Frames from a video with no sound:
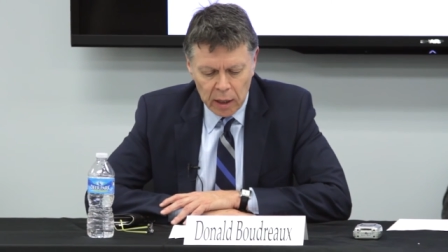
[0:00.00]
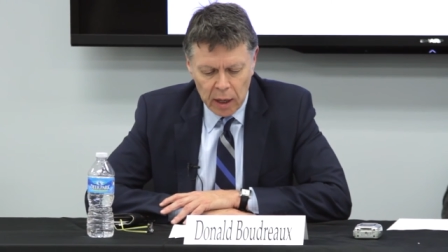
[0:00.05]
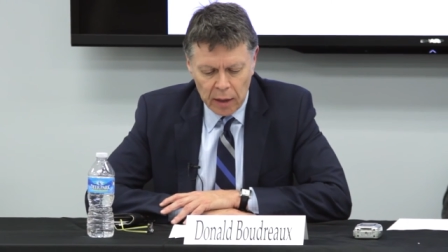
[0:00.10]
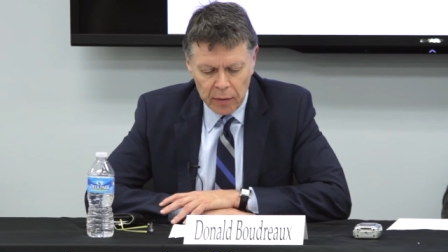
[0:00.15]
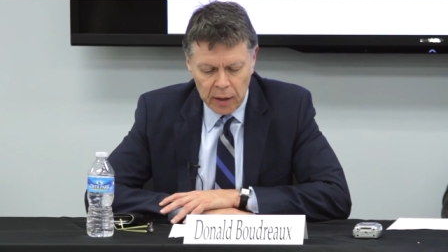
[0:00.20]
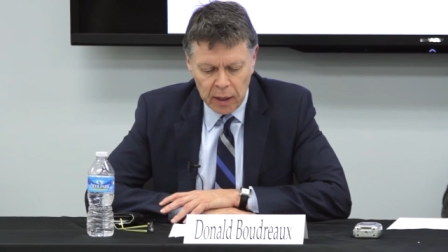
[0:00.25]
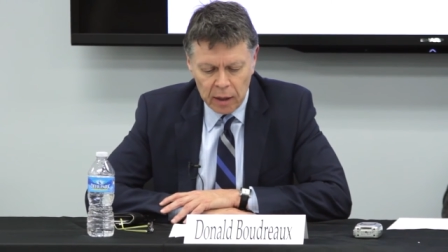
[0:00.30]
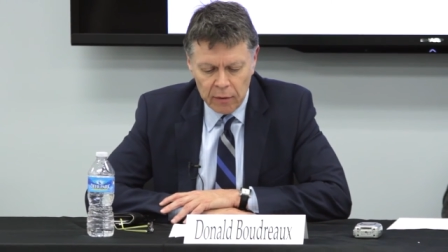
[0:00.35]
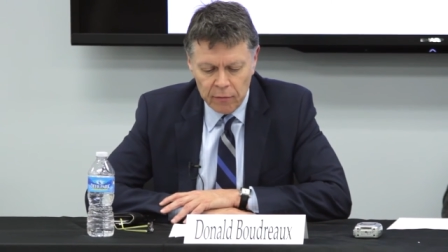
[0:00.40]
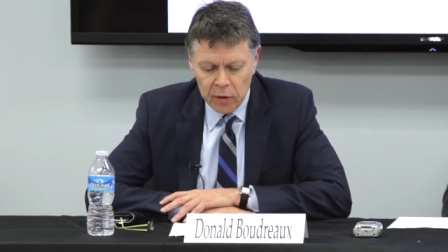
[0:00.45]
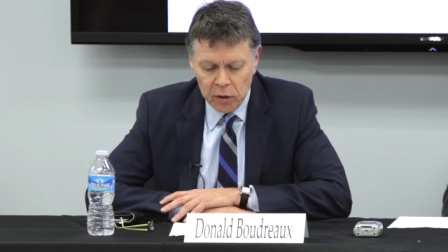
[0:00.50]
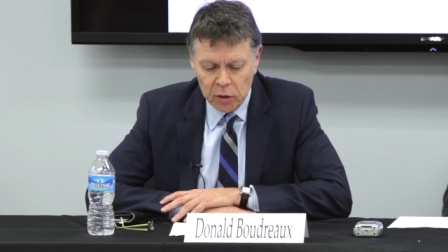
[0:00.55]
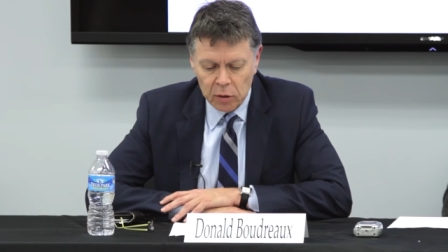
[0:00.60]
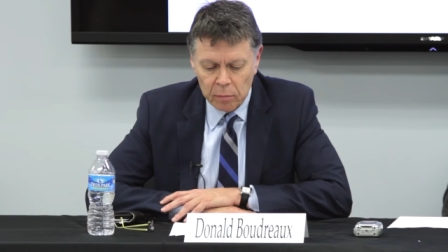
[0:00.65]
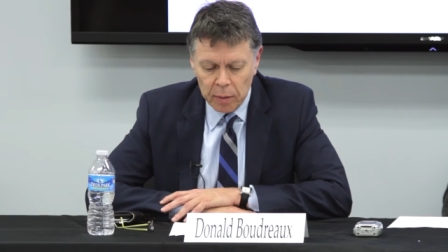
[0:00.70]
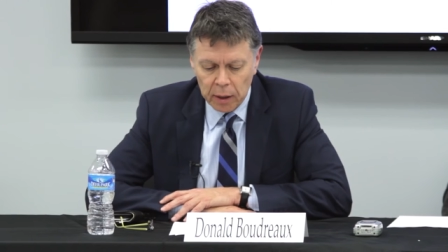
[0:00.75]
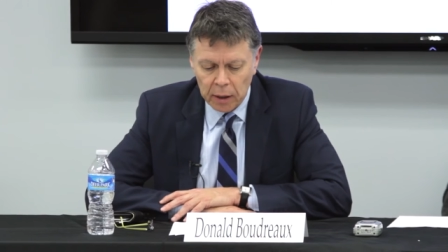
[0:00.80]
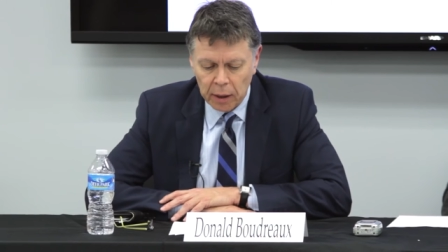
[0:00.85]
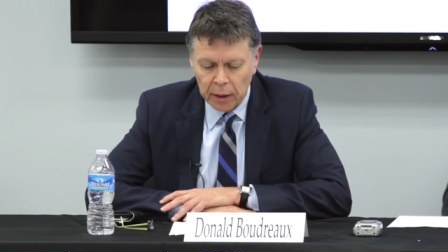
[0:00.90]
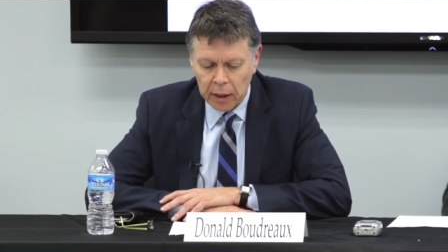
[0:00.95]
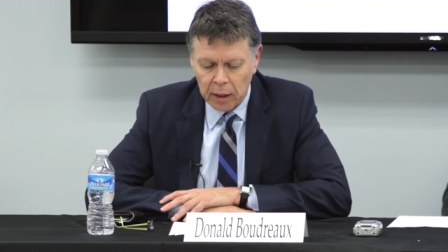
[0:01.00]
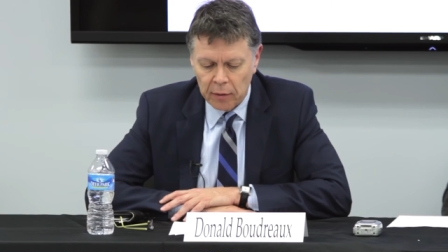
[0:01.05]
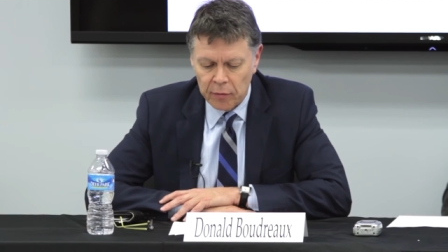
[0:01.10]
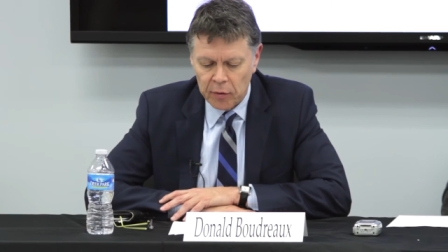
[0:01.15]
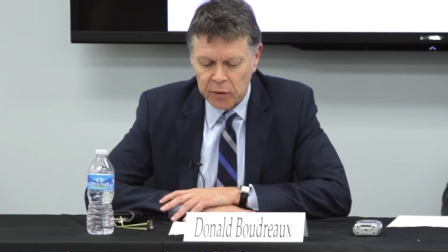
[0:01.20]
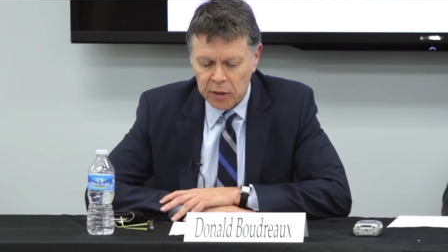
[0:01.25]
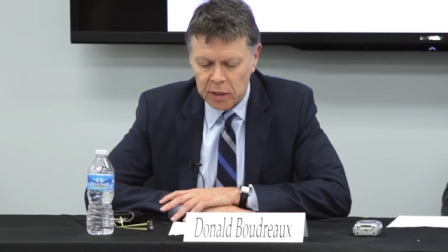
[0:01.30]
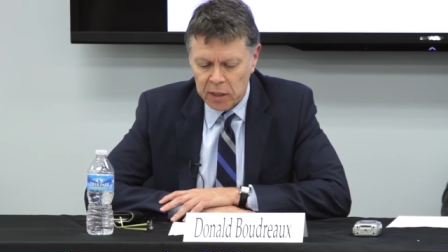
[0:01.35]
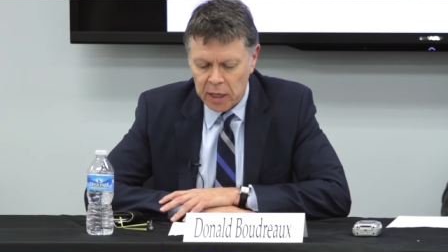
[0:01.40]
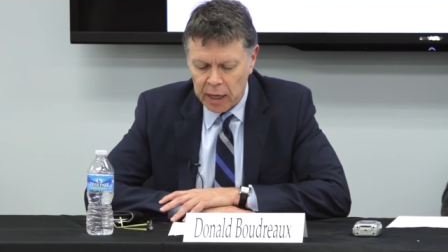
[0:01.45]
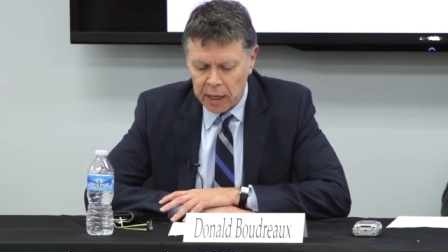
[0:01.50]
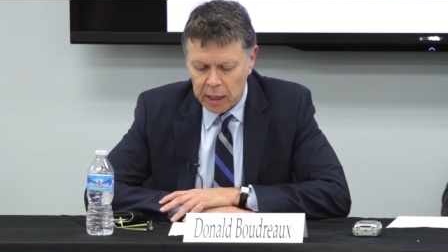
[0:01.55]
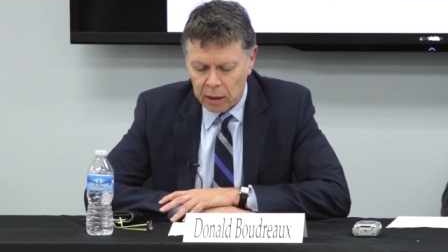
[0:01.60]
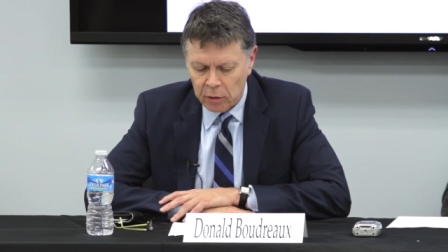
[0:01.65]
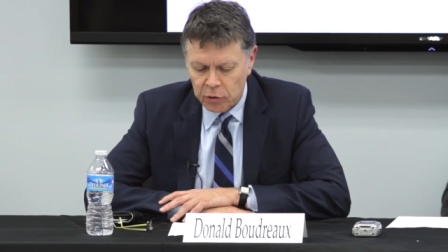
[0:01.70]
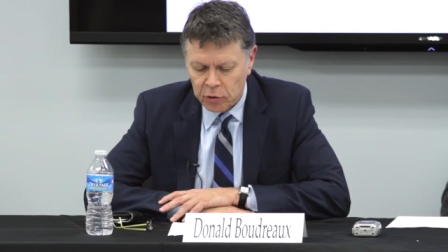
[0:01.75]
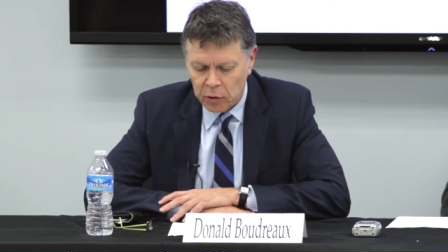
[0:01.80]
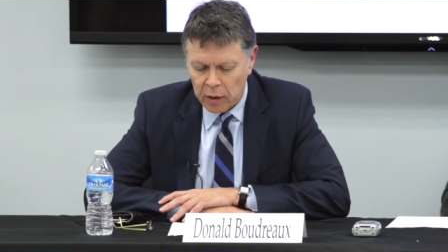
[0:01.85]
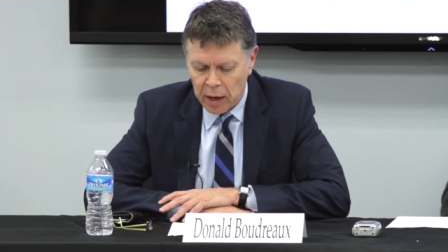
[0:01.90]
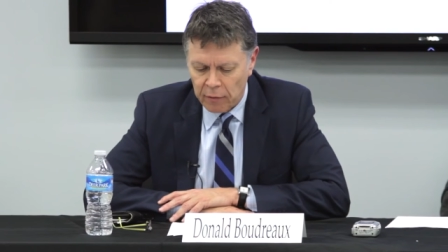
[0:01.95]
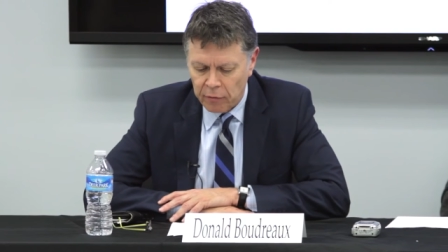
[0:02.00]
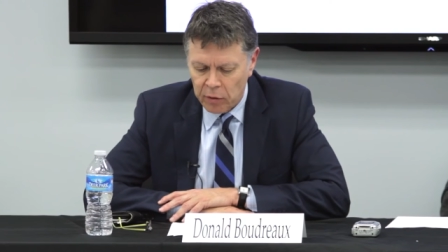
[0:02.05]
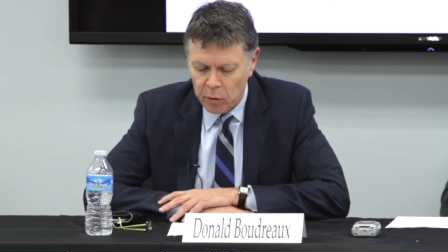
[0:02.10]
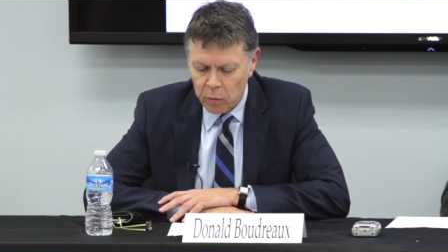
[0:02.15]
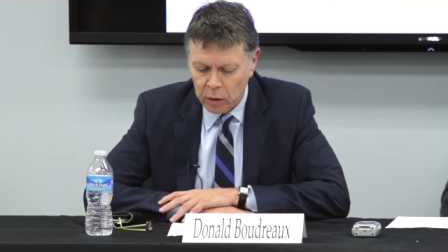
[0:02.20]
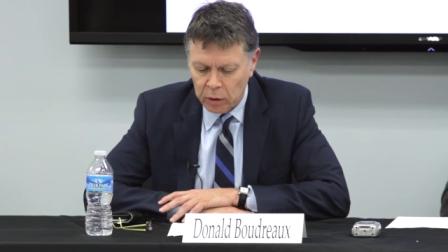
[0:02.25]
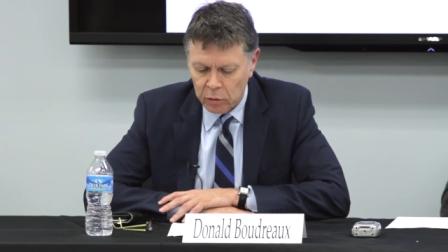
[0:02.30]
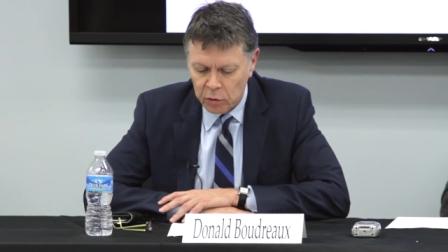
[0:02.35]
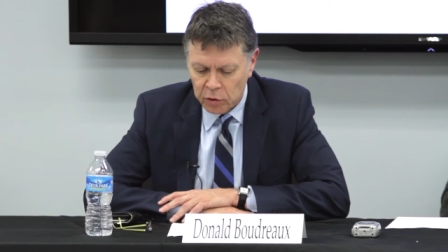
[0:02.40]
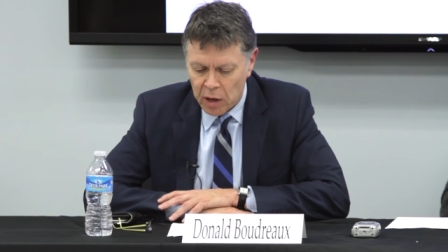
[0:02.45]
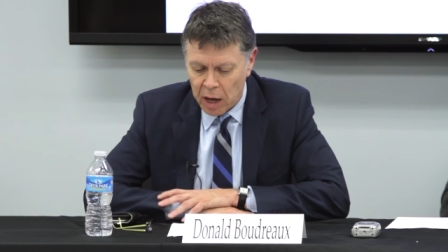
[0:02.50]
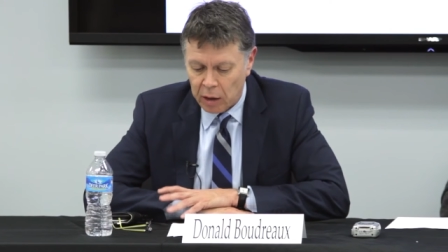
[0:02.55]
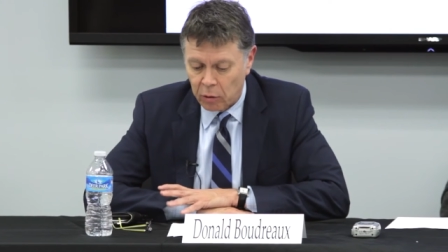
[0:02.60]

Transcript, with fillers: and the invisibility of their details to everyone who's